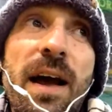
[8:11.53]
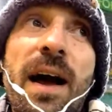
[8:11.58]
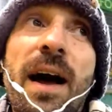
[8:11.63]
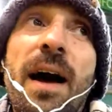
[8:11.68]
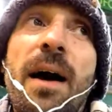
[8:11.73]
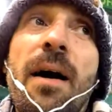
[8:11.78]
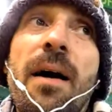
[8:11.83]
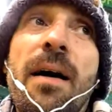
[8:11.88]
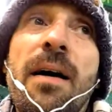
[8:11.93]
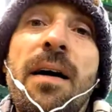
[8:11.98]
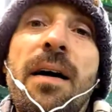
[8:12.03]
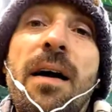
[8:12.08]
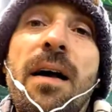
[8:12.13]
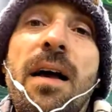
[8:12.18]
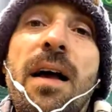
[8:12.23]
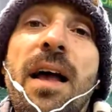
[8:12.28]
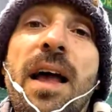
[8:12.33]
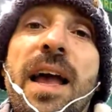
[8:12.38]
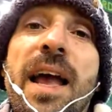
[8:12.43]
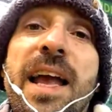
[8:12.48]

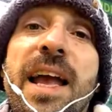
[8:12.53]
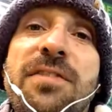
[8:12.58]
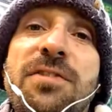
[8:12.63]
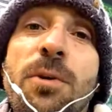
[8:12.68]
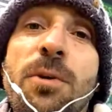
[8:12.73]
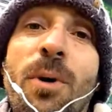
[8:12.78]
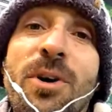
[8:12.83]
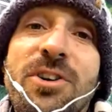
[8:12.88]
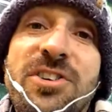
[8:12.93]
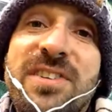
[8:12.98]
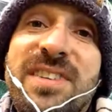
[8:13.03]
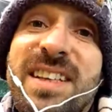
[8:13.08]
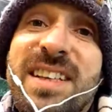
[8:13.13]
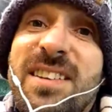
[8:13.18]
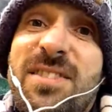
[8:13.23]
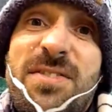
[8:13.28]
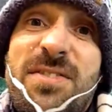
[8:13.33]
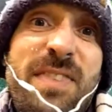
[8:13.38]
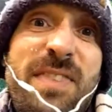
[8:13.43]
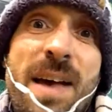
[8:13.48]
If you're watching
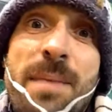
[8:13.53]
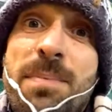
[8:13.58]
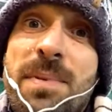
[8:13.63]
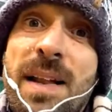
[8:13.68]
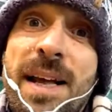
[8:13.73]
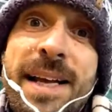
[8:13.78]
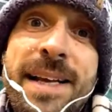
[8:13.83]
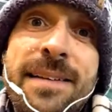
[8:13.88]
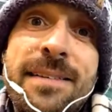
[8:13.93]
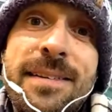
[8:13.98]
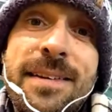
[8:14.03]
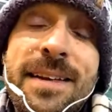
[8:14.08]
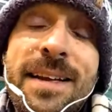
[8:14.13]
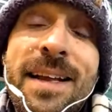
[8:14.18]
this, fair play.